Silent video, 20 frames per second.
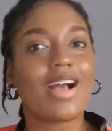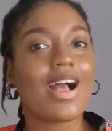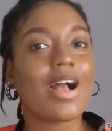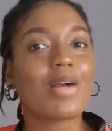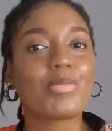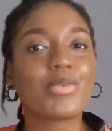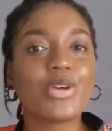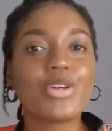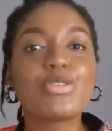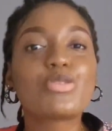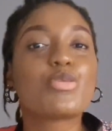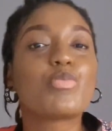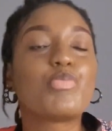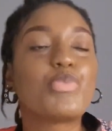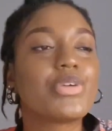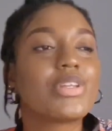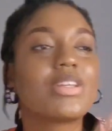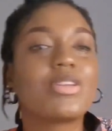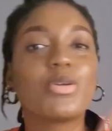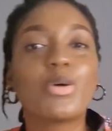I'm going to
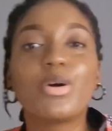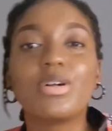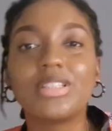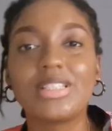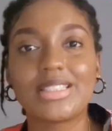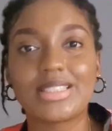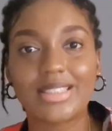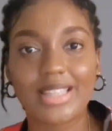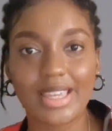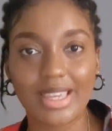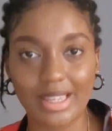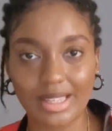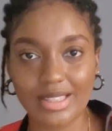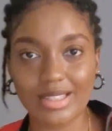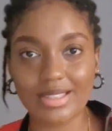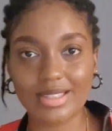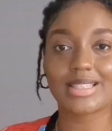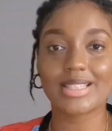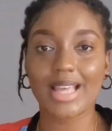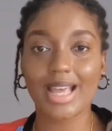put in all it takes,
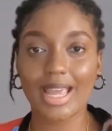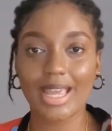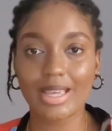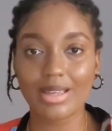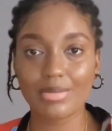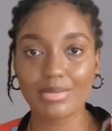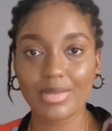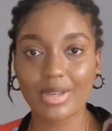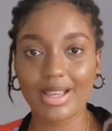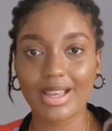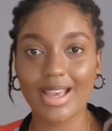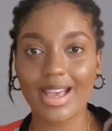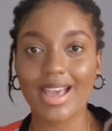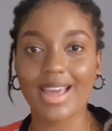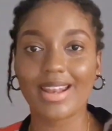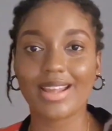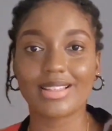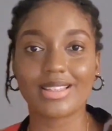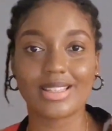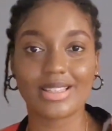the time
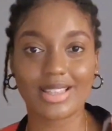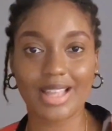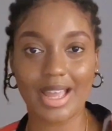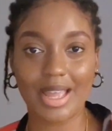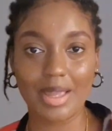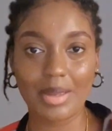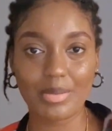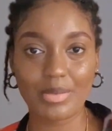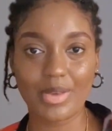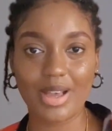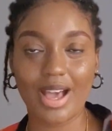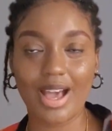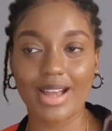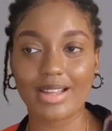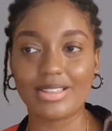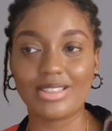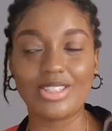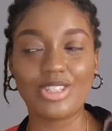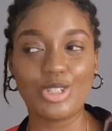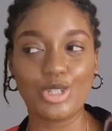and at a time,
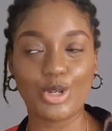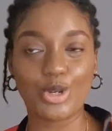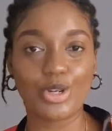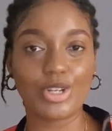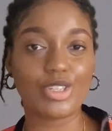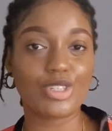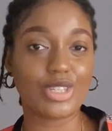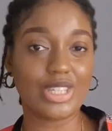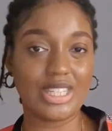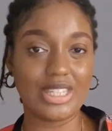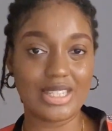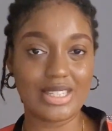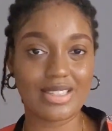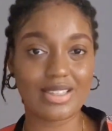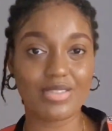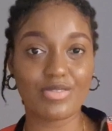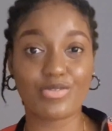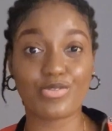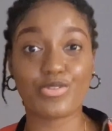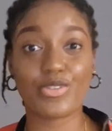and you're going to hit
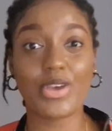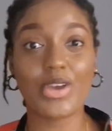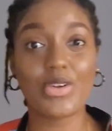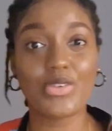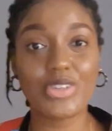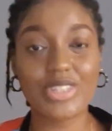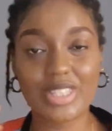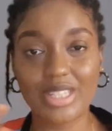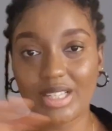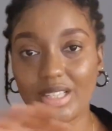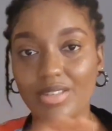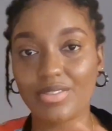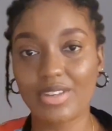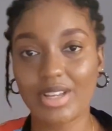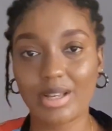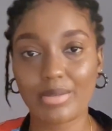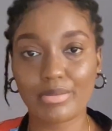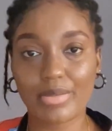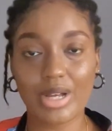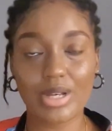a very
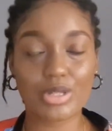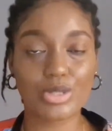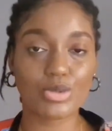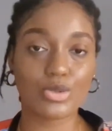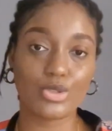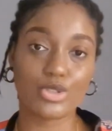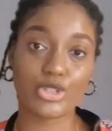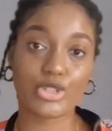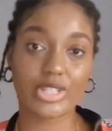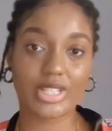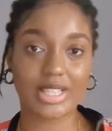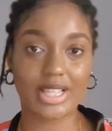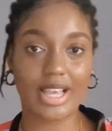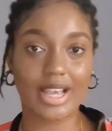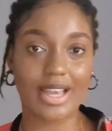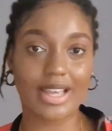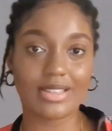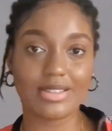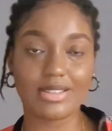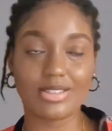significant milestone just
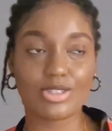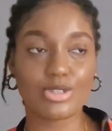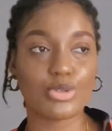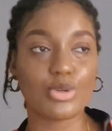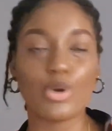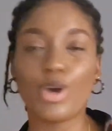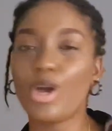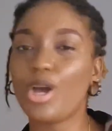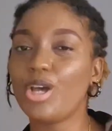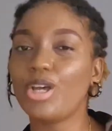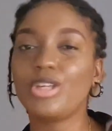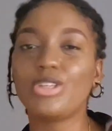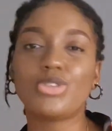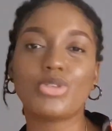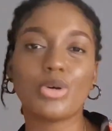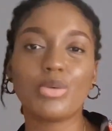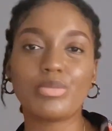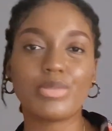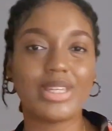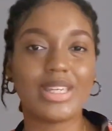like I did. So
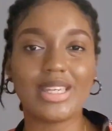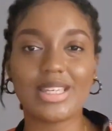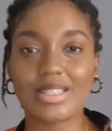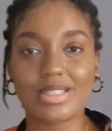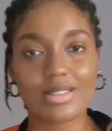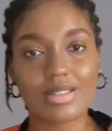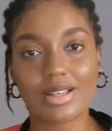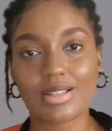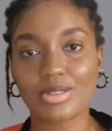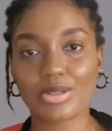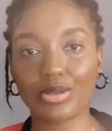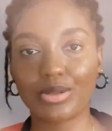don't be hasty at